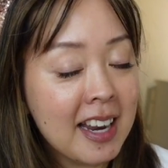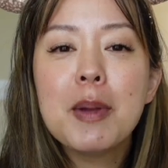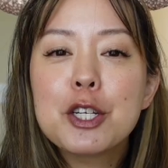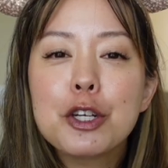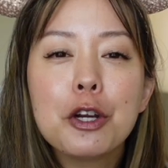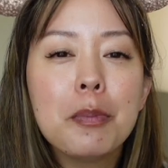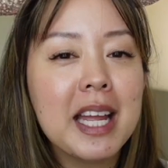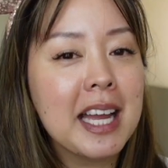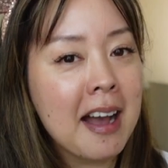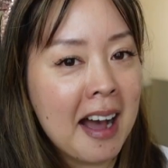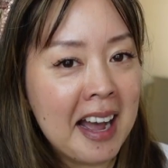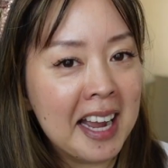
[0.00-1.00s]
Make sure you're being
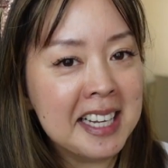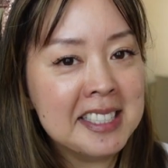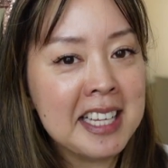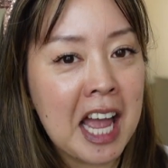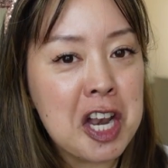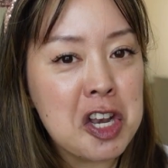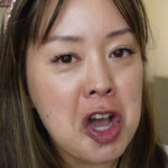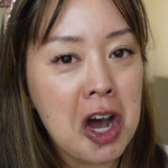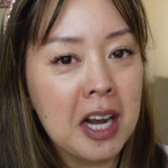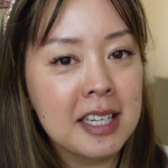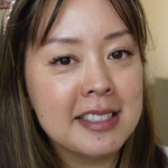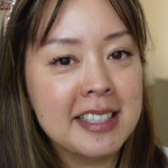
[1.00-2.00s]
kind and
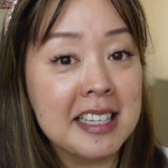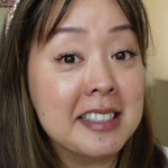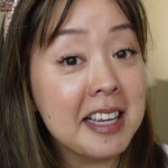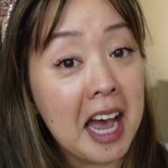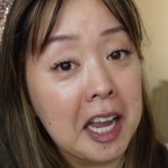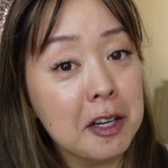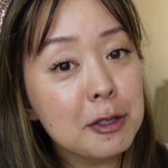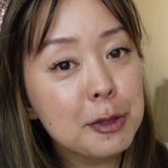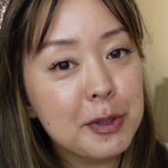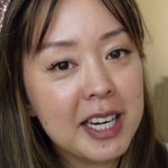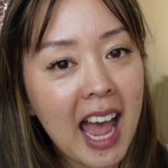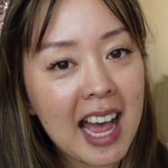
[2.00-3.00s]
not entitled
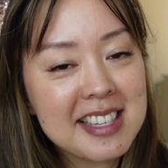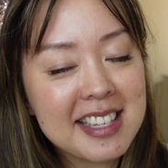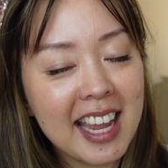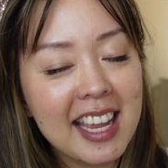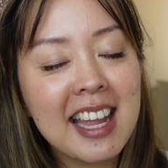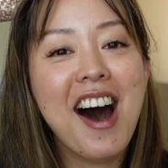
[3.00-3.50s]
when asking.